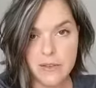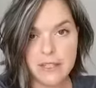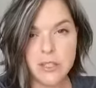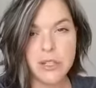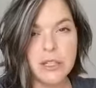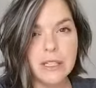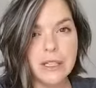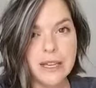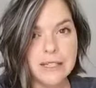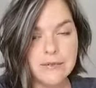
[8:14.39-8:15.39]
So that's good. The
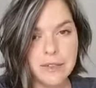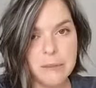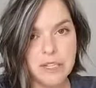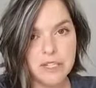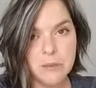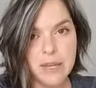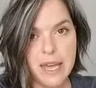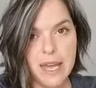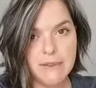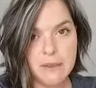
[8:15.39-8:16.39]
less inflammation we
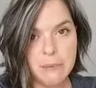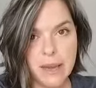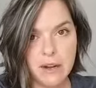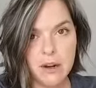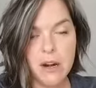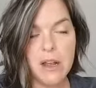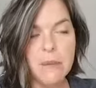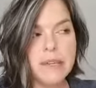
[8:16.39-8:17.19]
have, the better,